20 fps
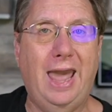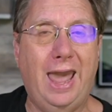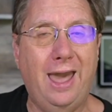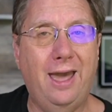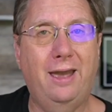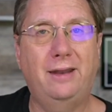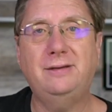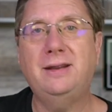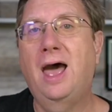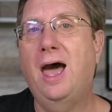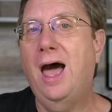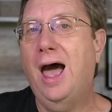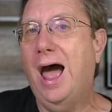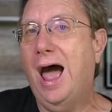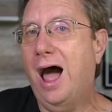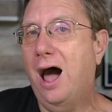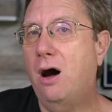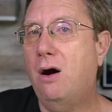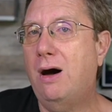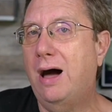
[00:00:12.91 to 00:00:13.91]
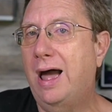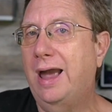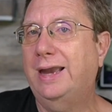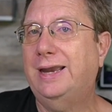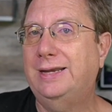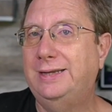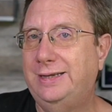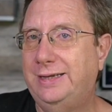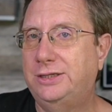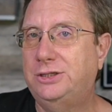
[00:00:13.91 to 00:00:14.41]
and how I
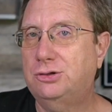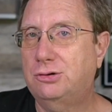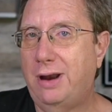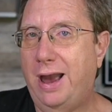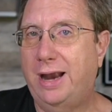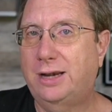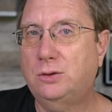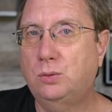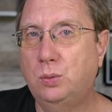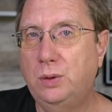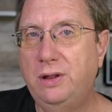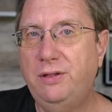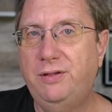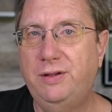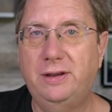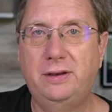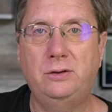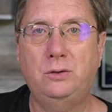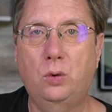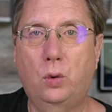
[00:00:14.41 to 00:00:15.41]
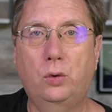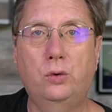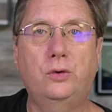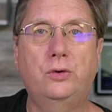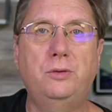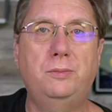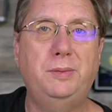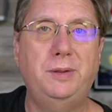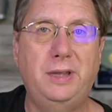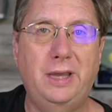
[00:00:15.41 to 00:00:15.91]
can interact with it in order
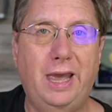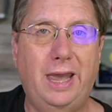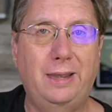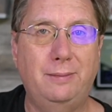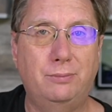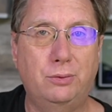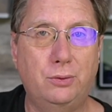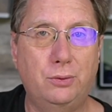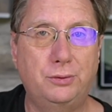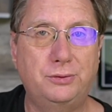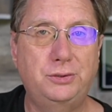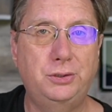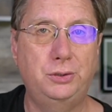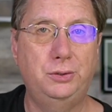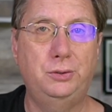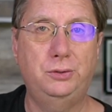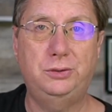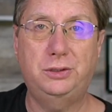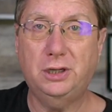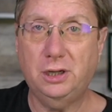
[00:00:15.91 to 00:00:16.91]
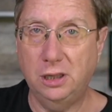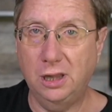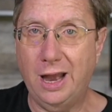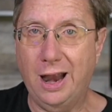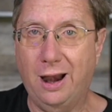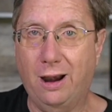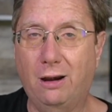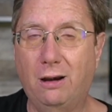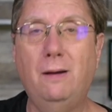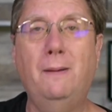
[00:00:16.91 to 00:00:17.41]
to be able to
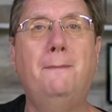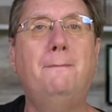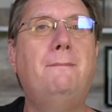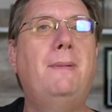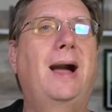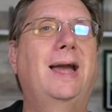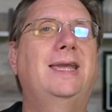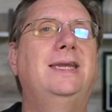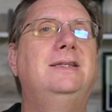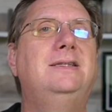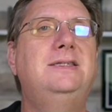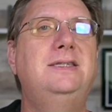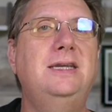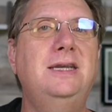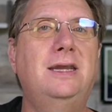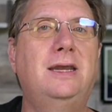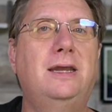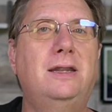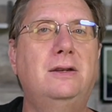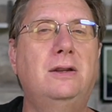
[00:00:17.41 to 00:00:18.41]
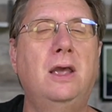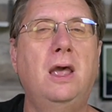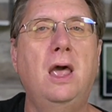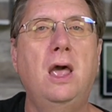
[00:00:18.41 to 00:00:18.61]
declare my intent